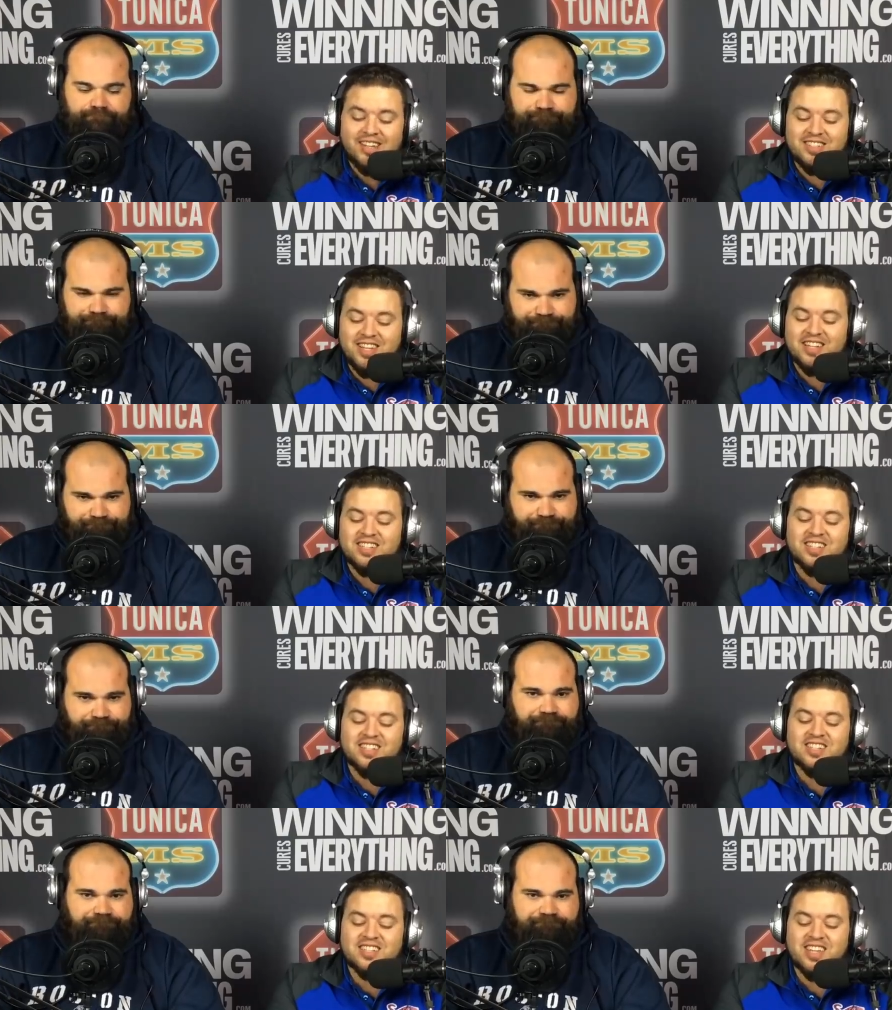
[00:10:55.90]

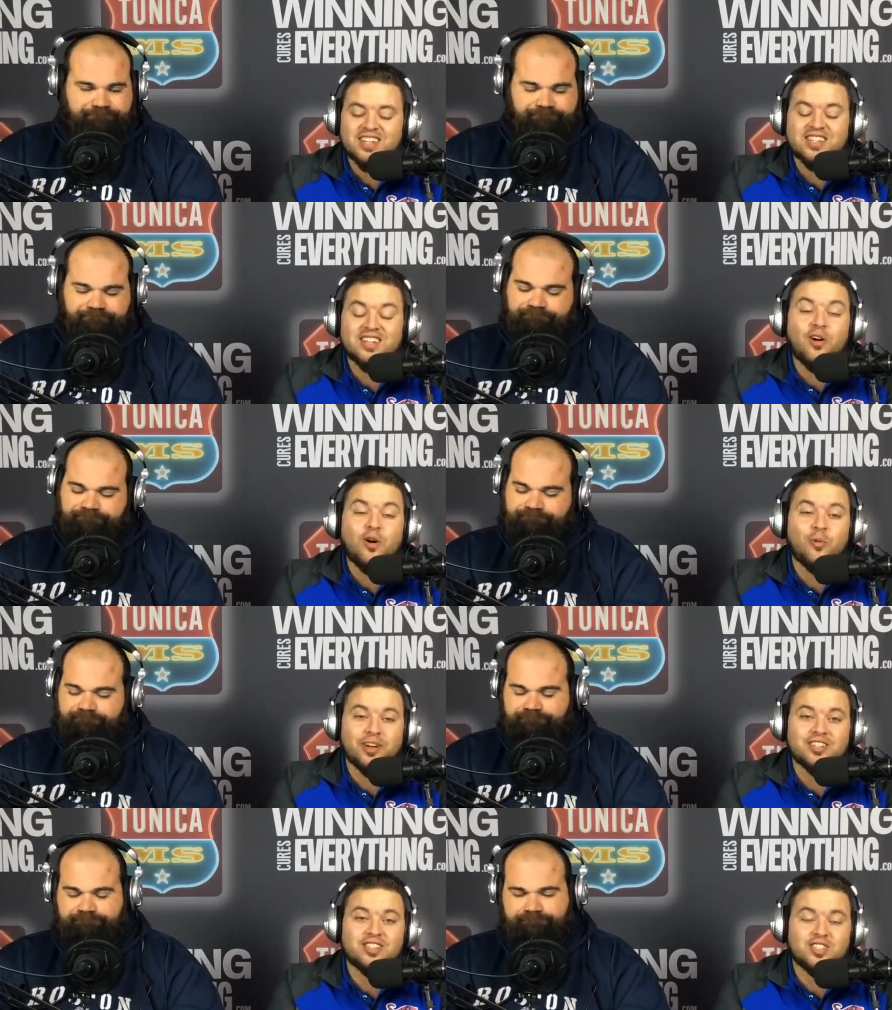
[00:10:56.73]
Speaker 1: Texas is six and zero
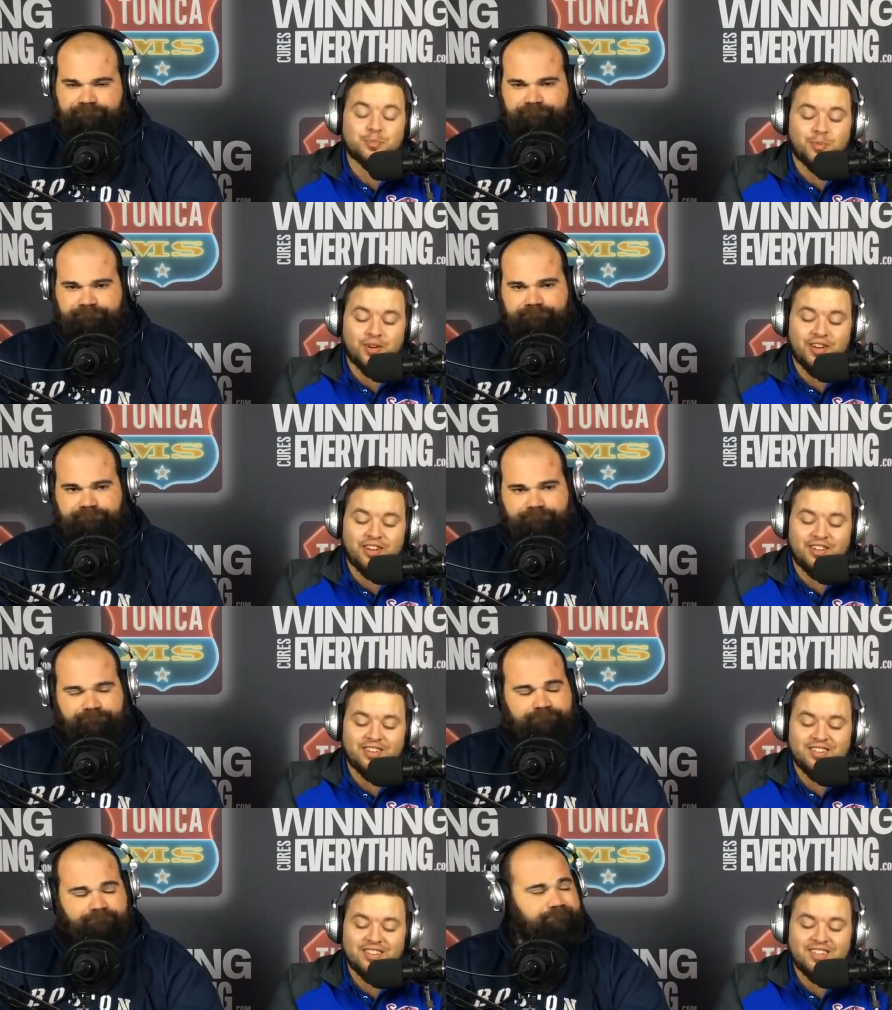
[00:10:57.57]
oh against the
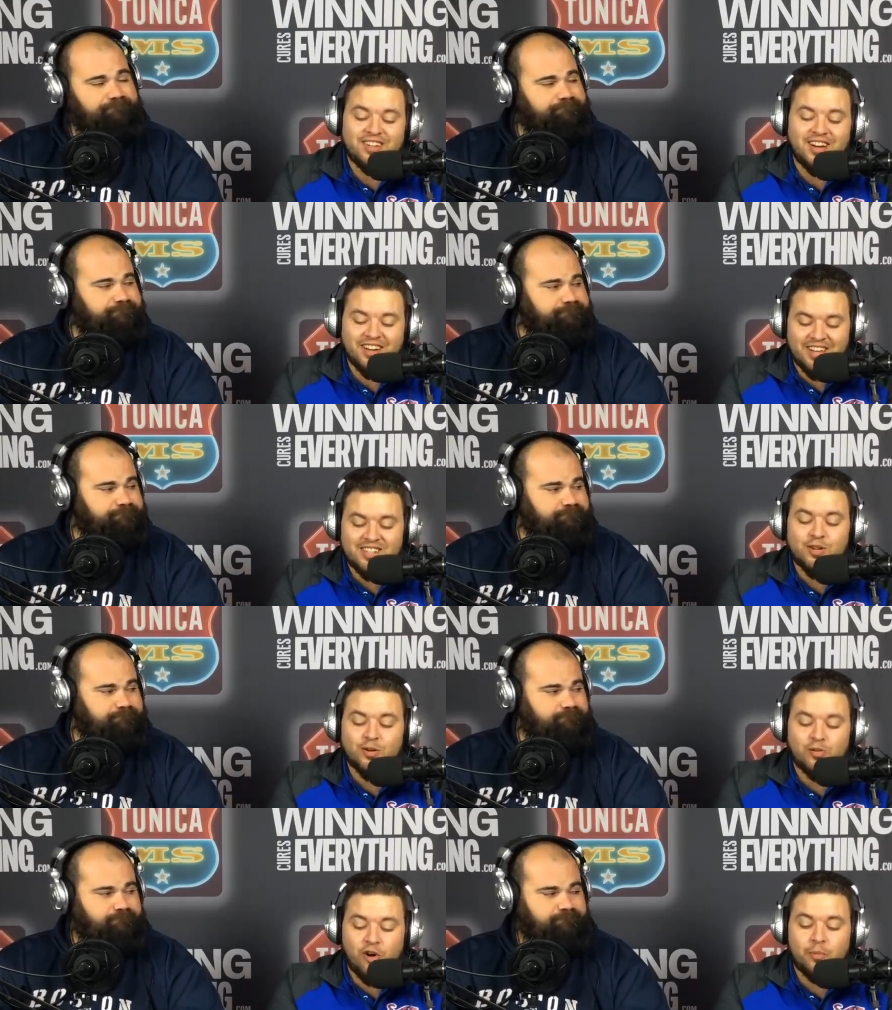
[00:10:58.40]
spread
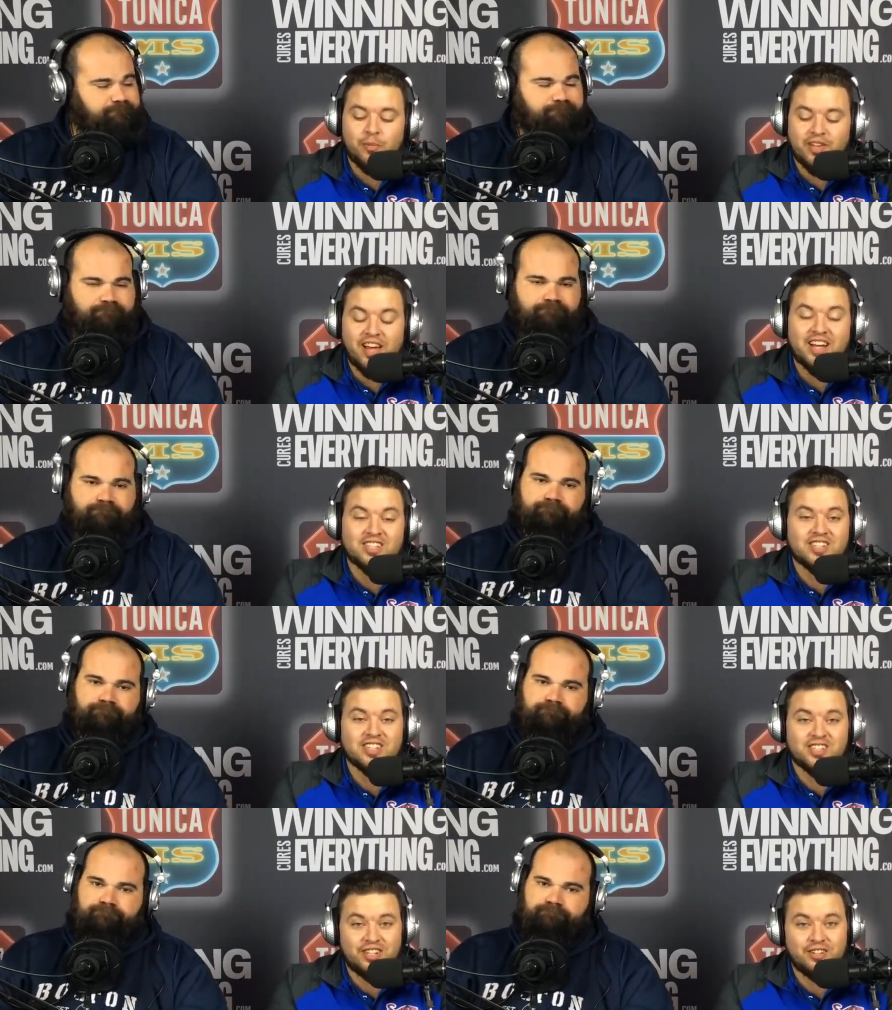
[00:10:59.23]
against Oklahoma the last
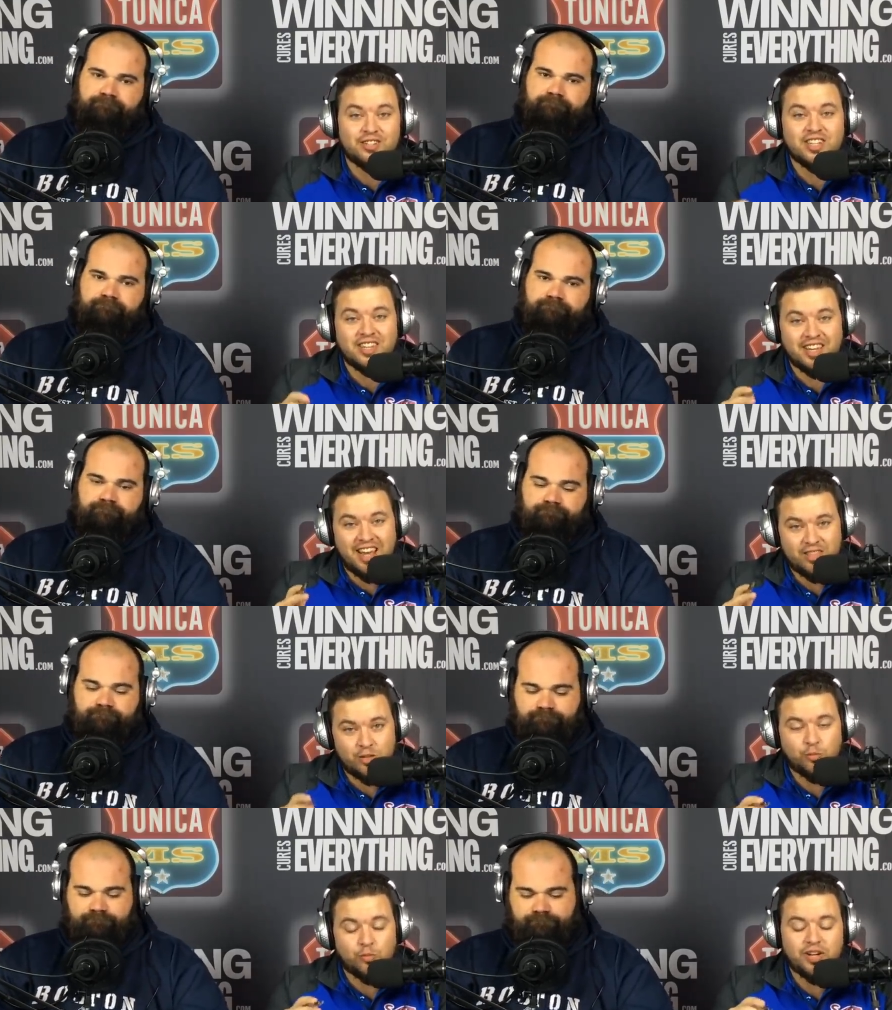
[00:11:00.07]
six years, and they
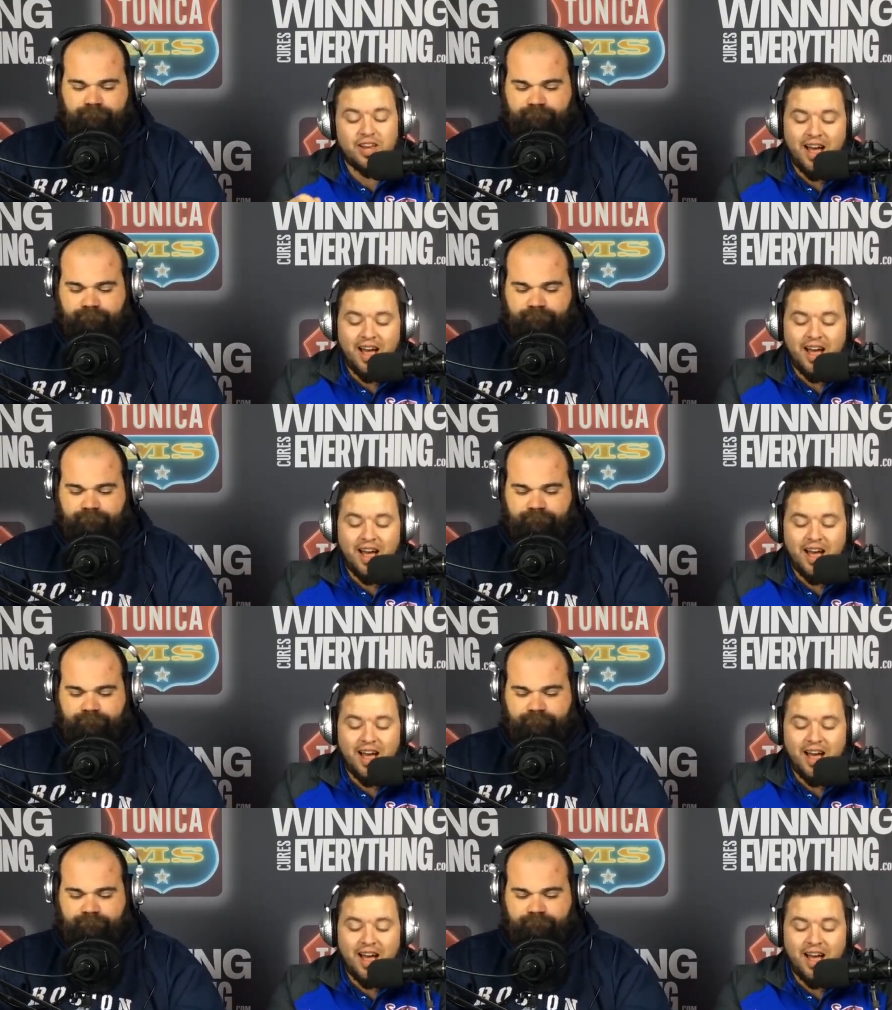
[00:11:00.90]
got three